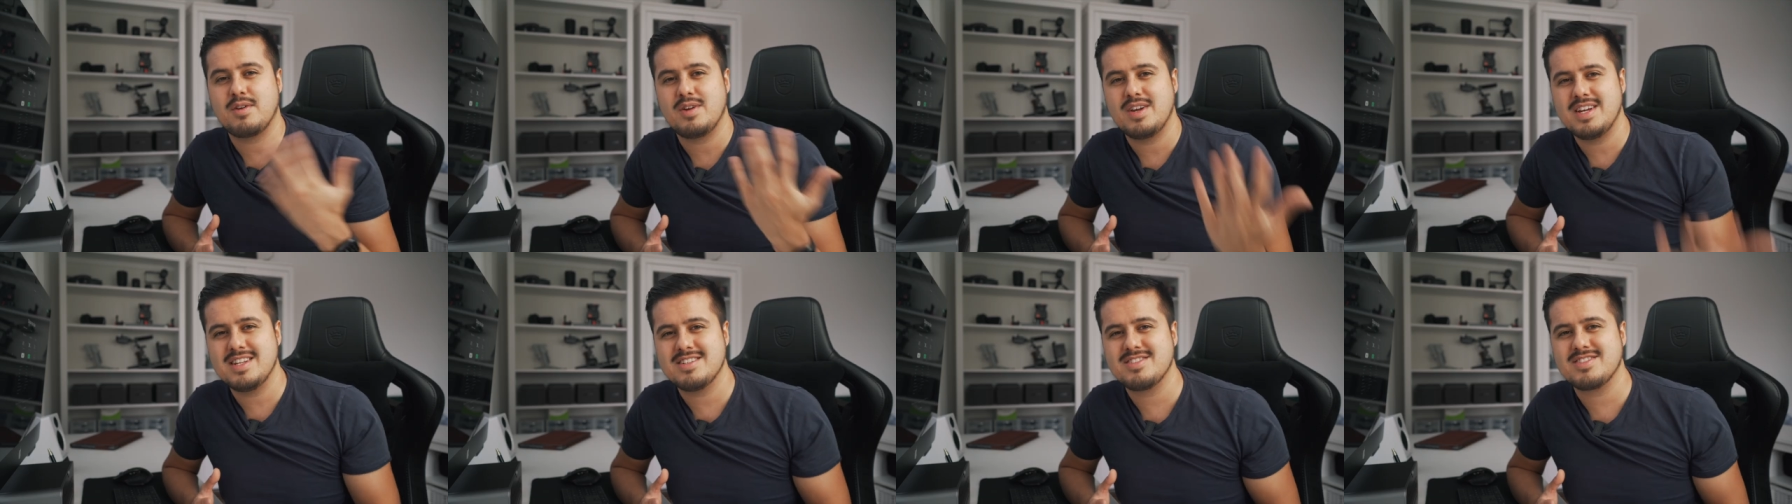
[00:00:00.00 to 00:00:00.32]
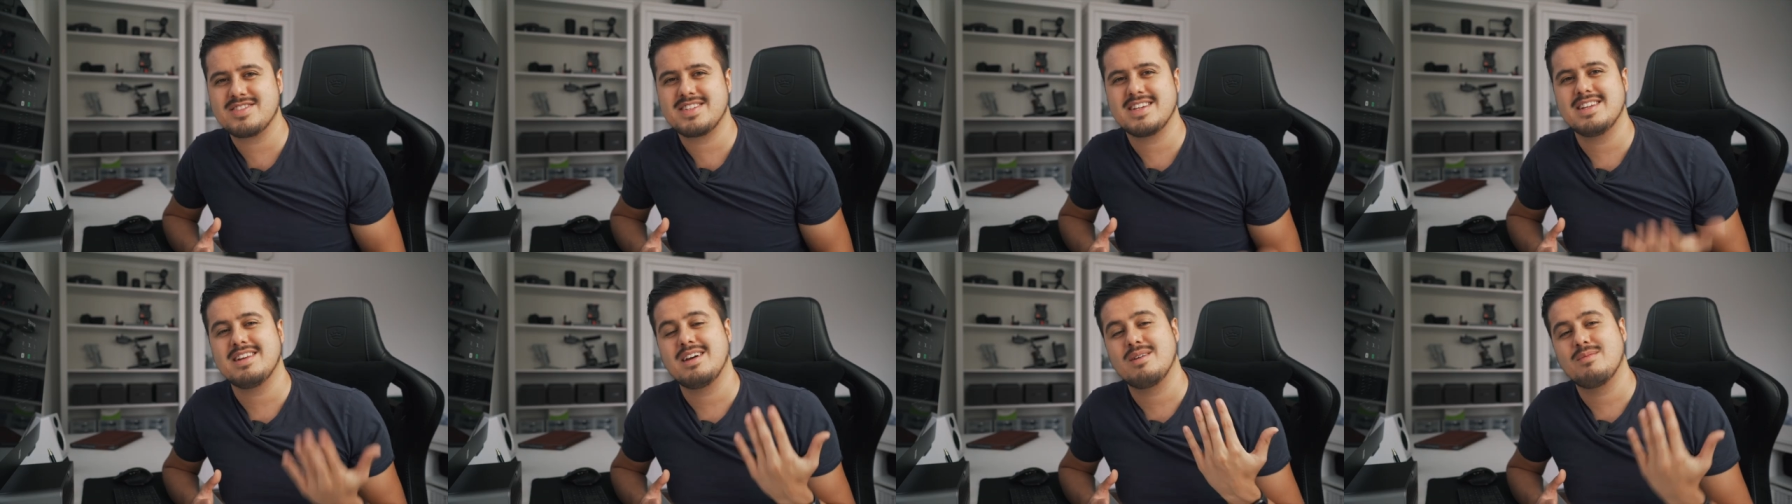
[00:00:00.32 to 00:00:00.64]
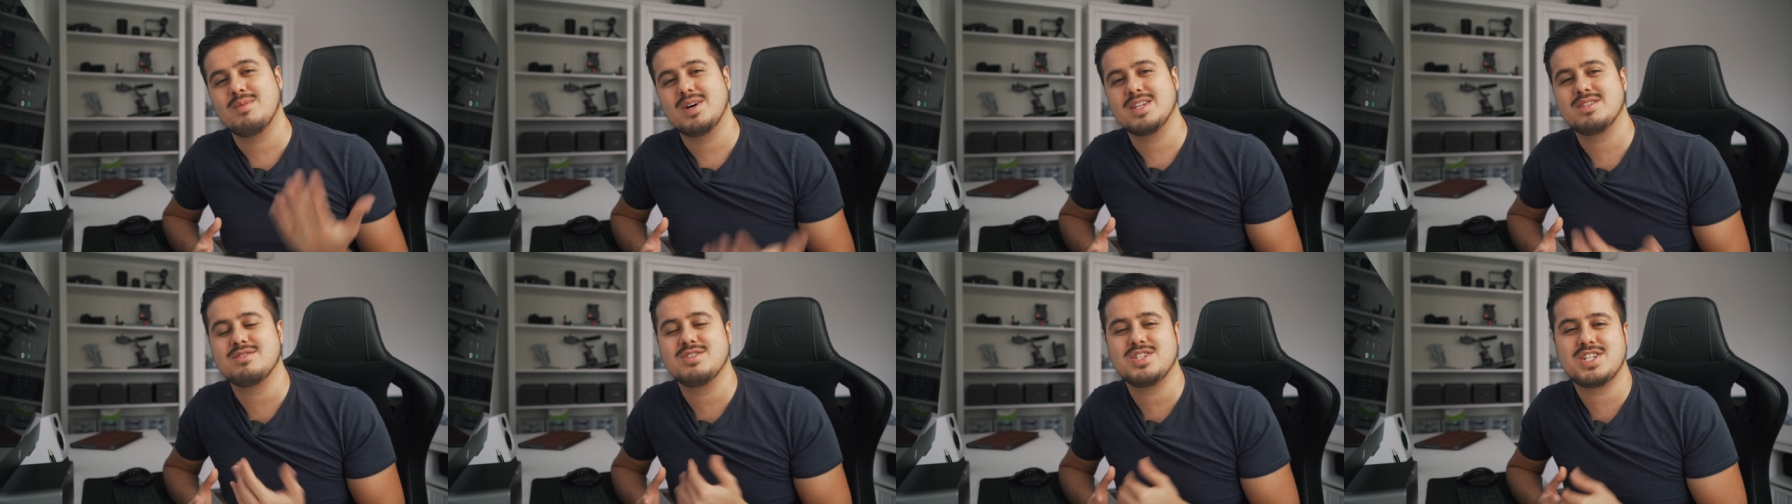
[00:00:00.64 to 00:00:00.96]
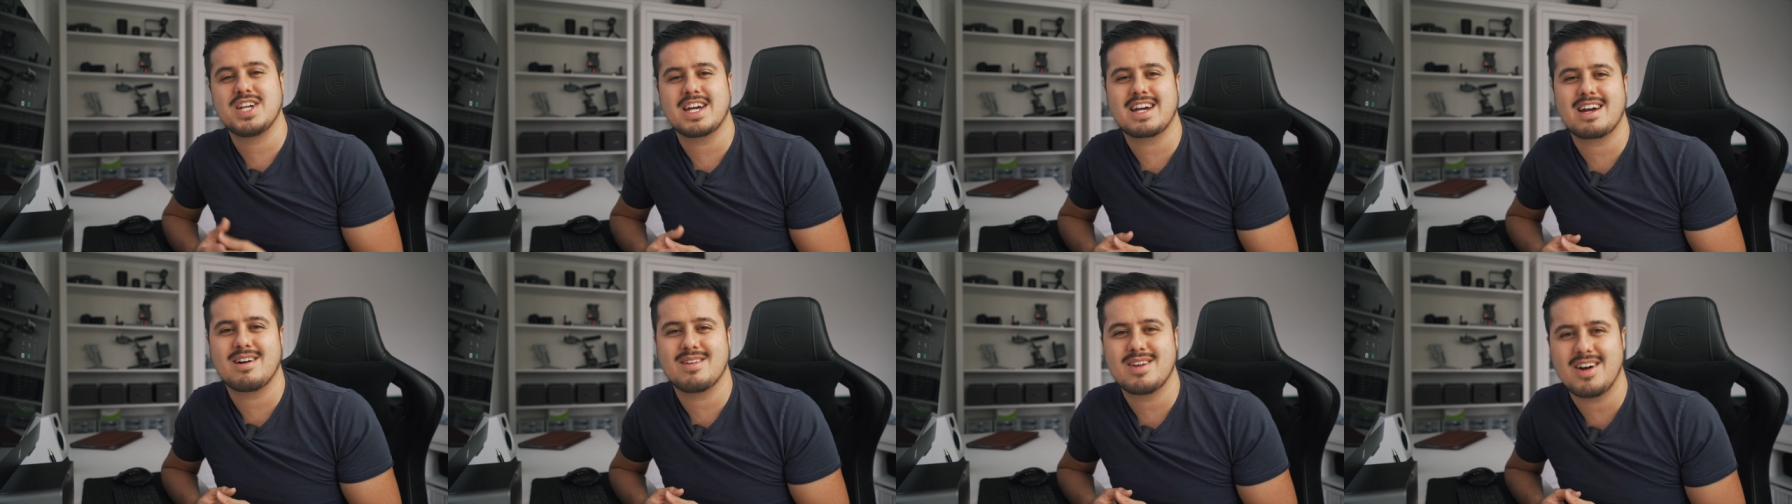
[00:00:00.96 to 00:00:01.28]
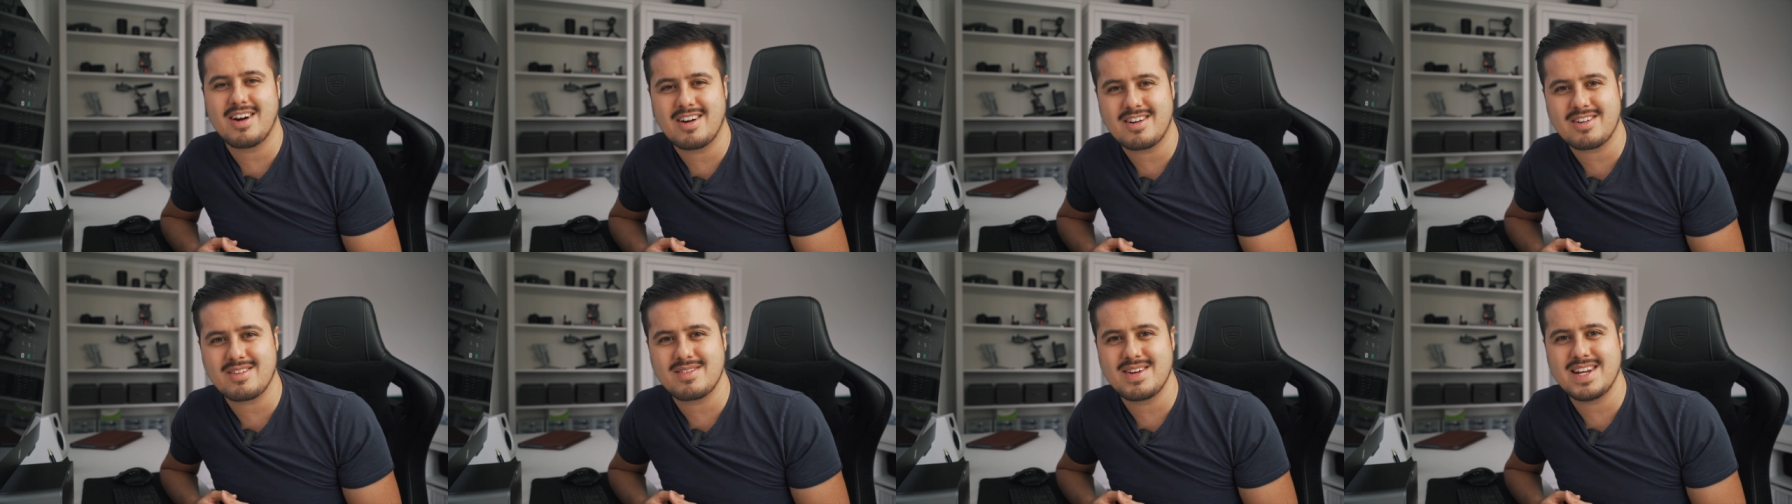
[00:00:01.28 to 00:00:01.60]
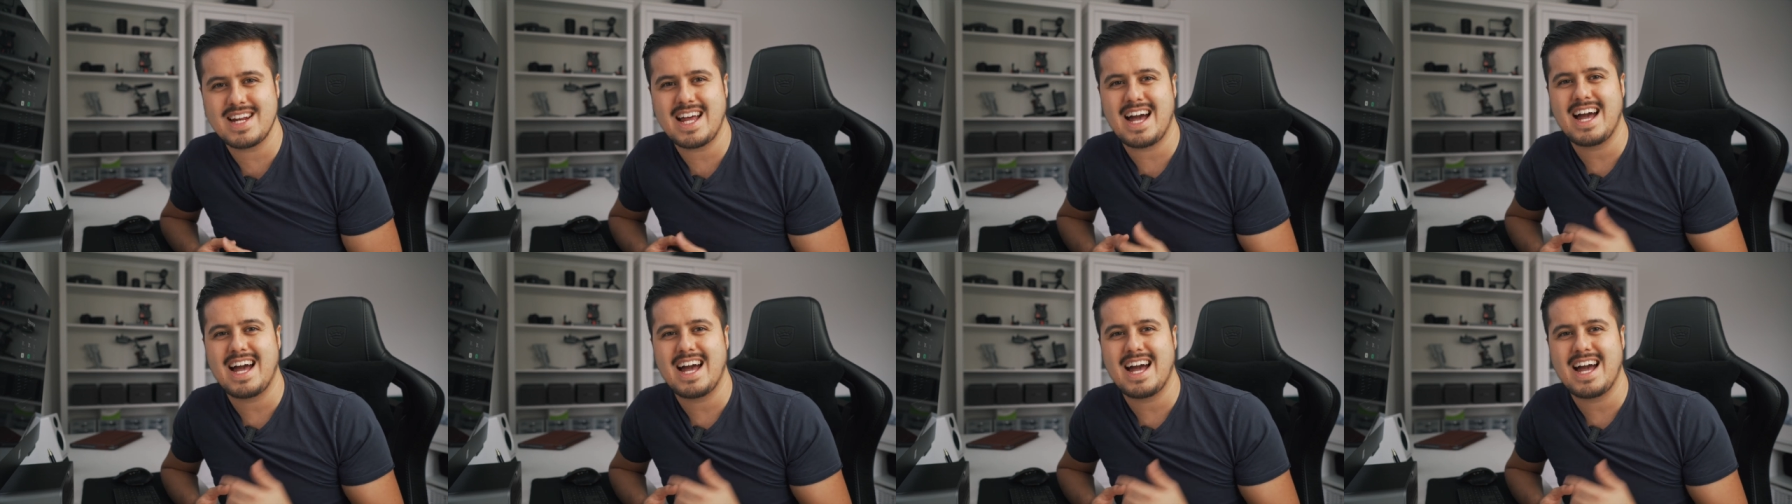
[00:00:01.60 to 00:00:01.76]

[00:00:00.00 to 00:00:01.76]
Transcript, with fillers: you're interested and want to check out Artgrid,